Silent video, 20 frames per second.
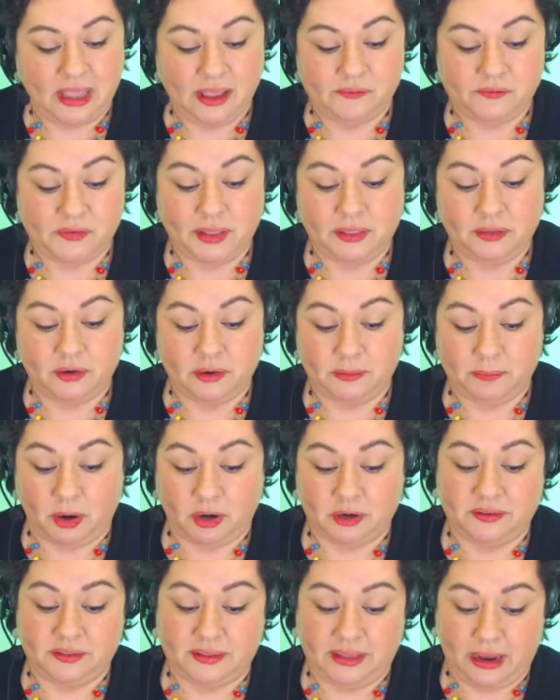Father had
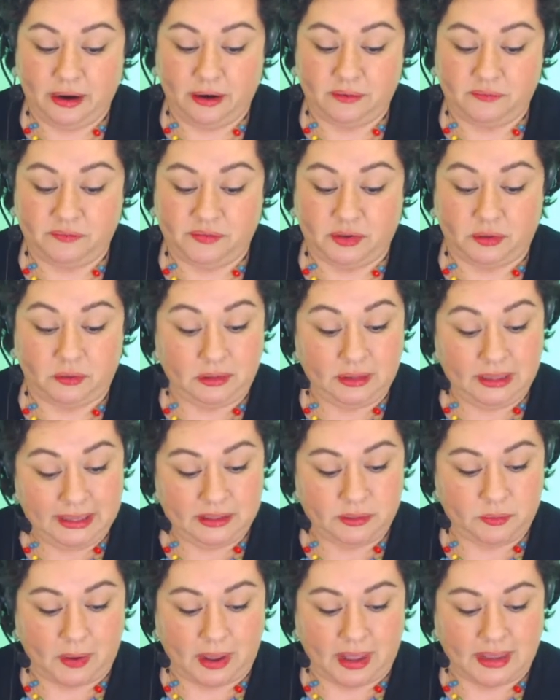marked the carrot field
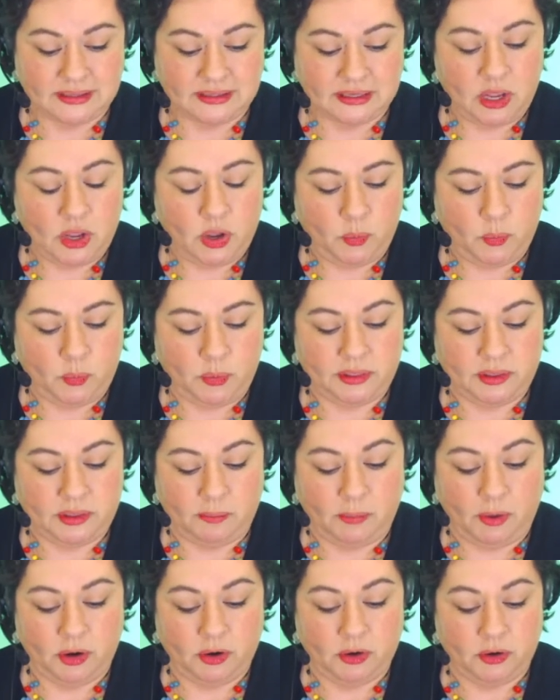lengthwise with a
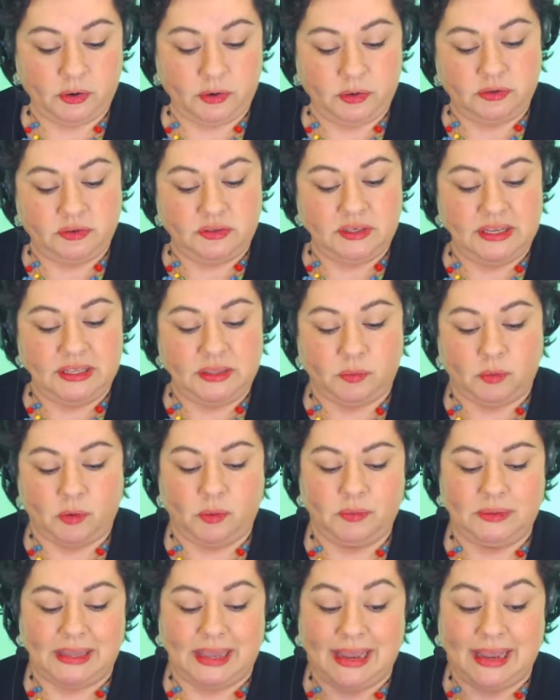marker whose teeth were
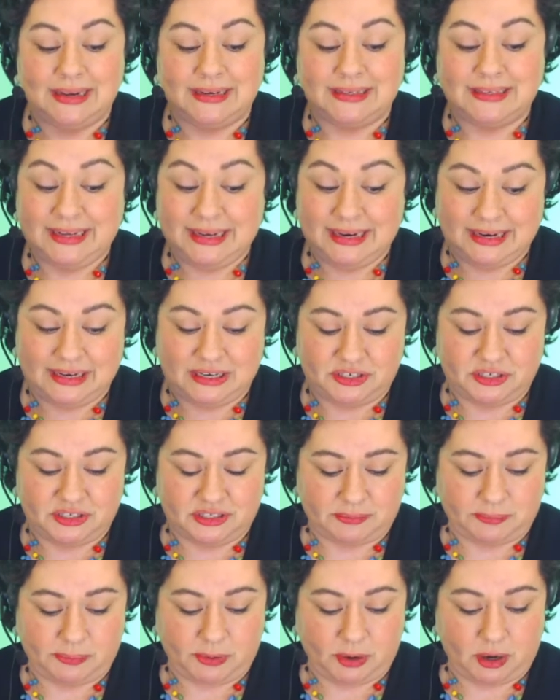only 18 inches
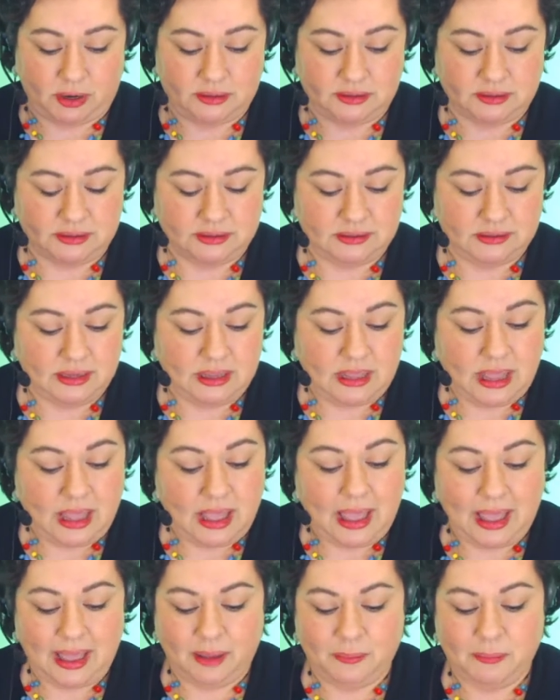apart.
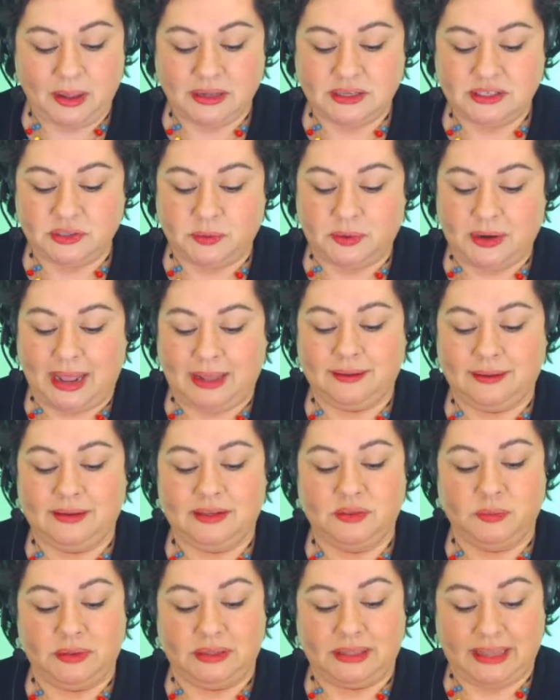Almanzo and
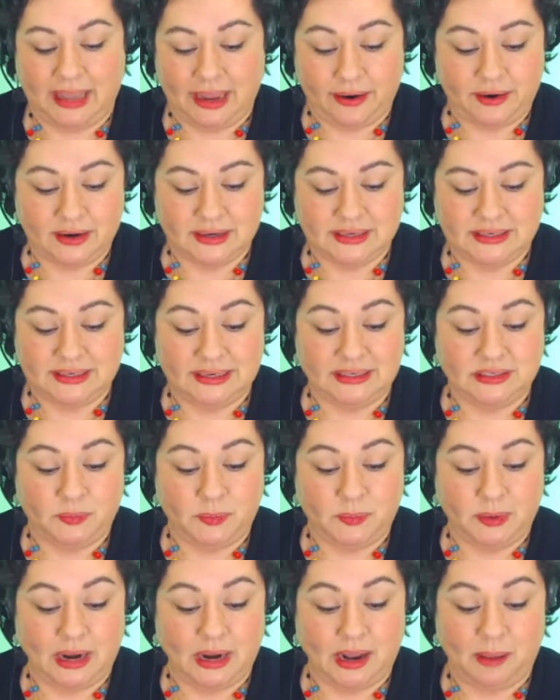Alice with the carrot seeds
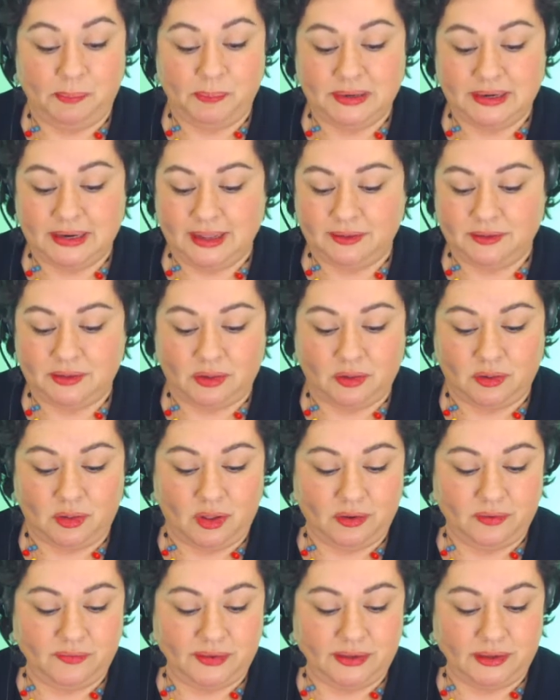went up and down the
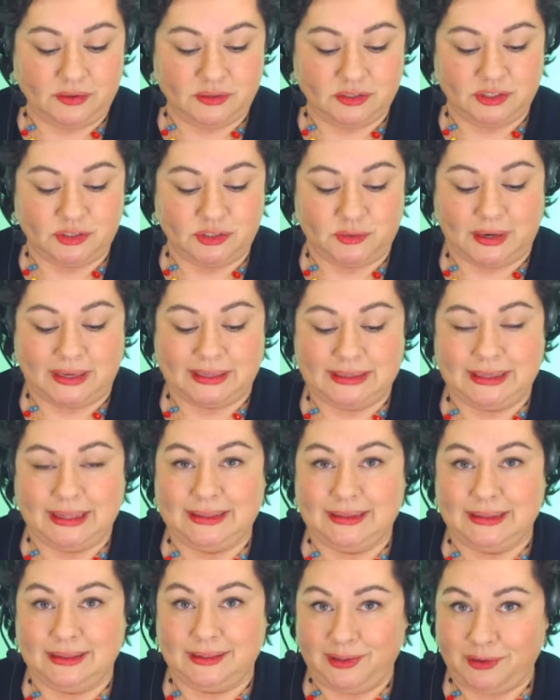long field,
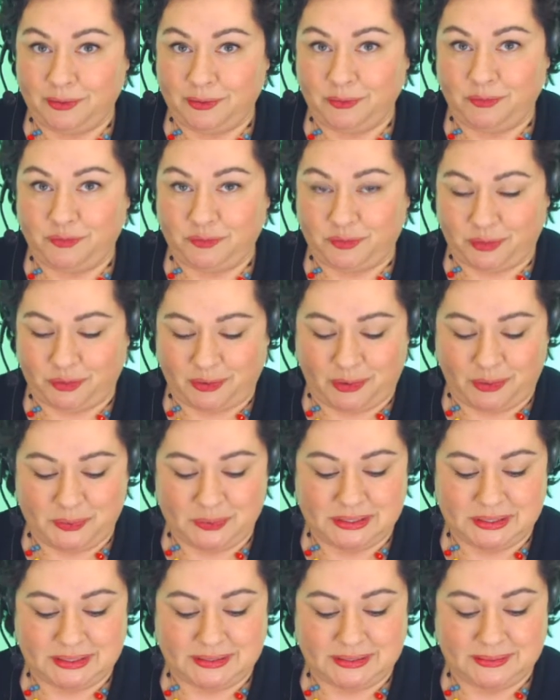straddling the little
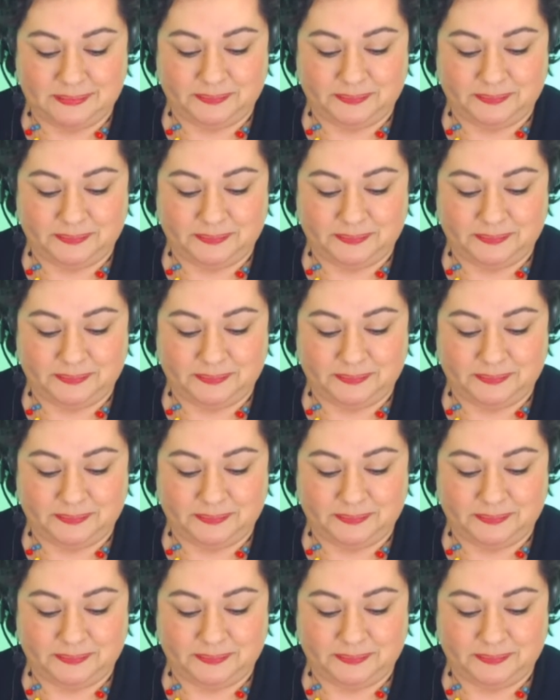furrows.